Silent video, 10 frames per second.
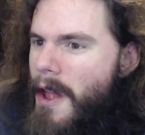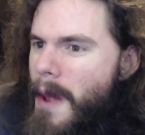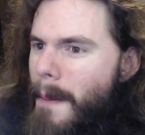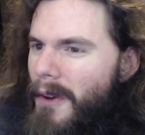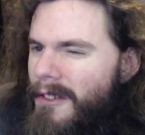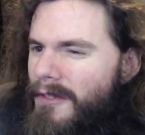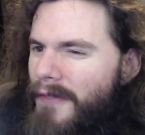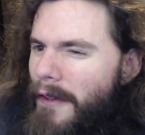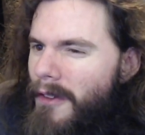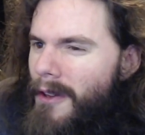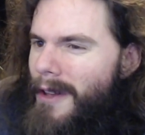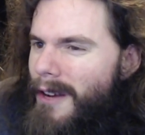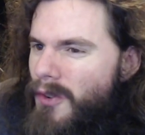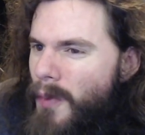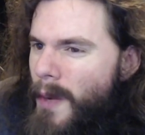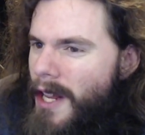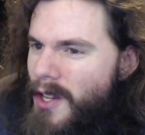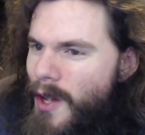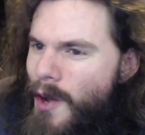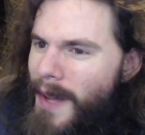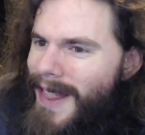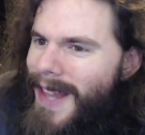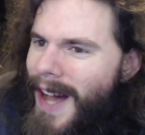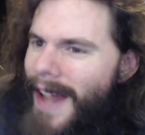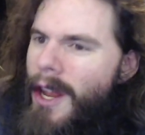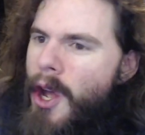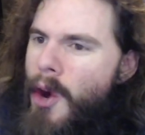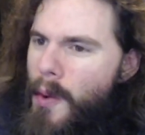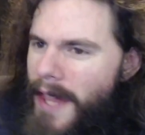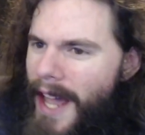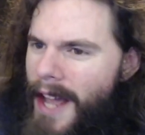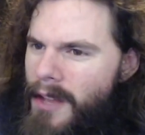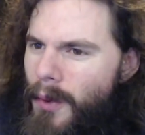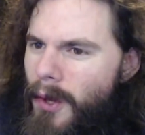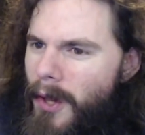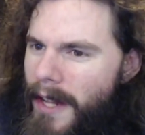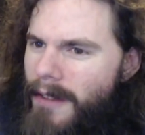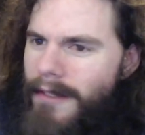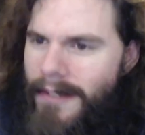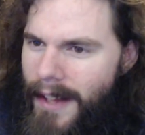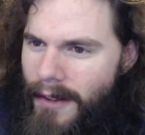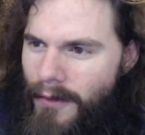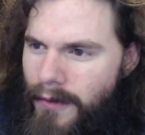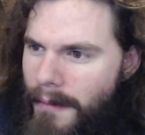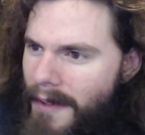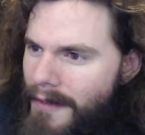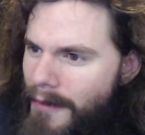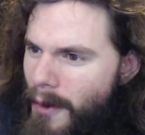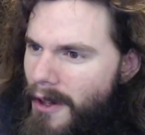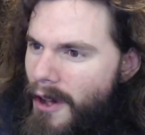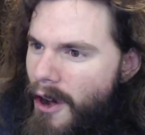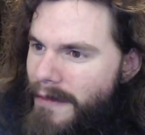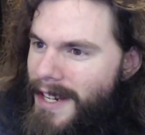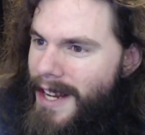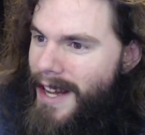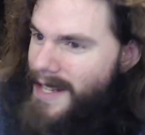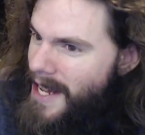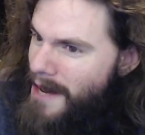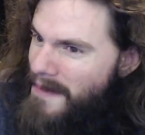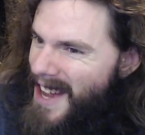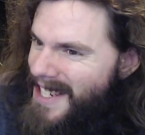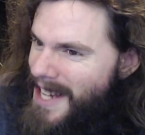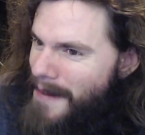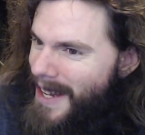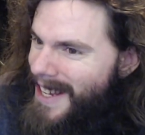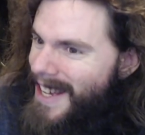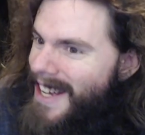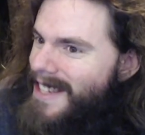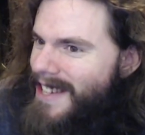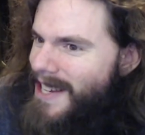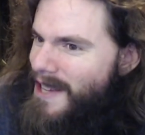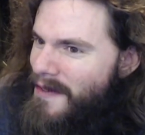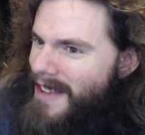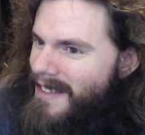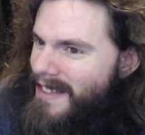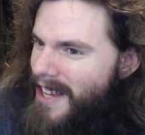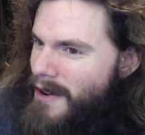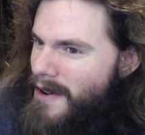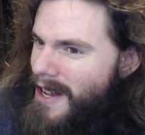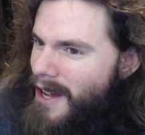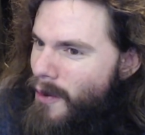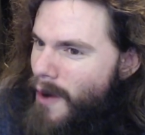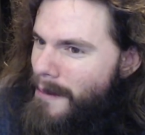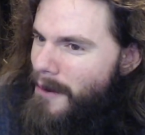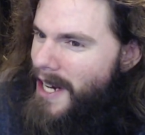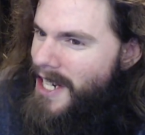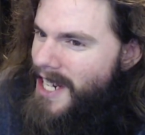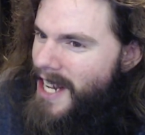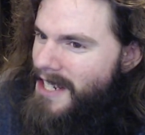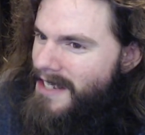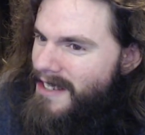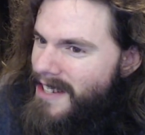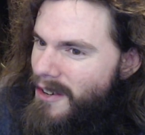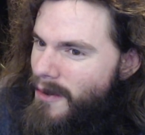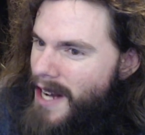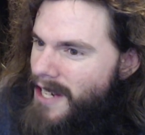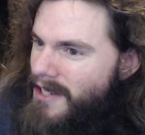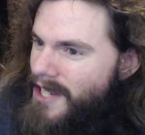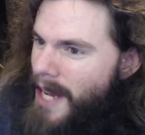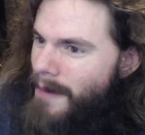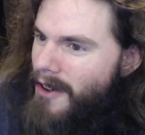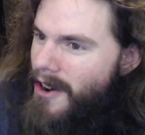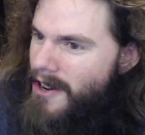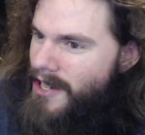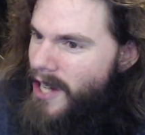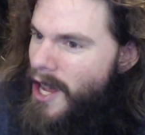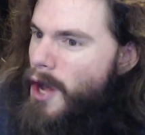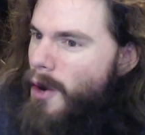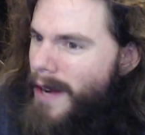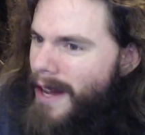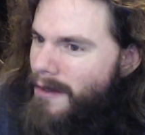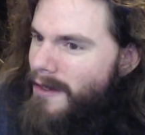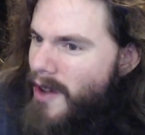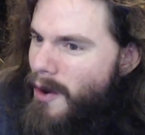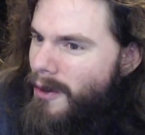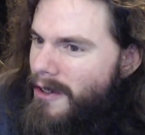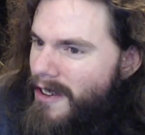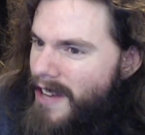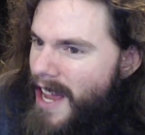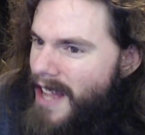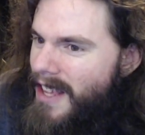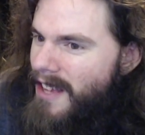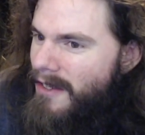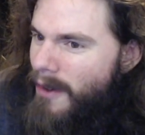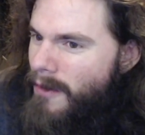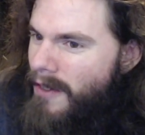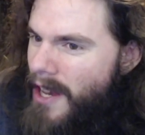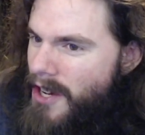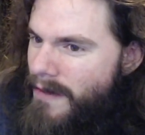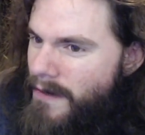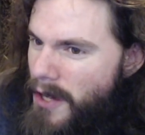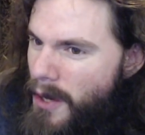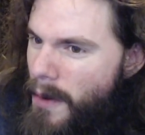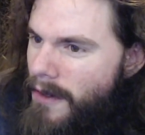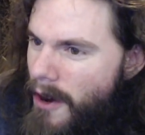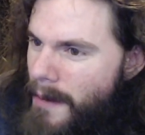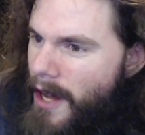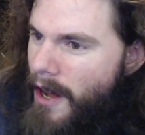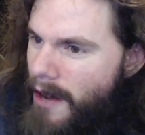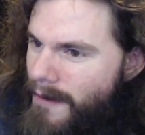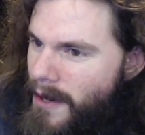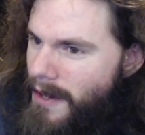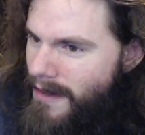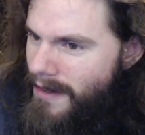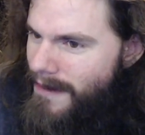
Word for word: brings fiscal year 22 in line with annual cleared sales from before the COVID-19 pandemic, said Defense Security Cooperation Agency Director James Hirsch, who announced the total today at the Association for U.S. Army Conference.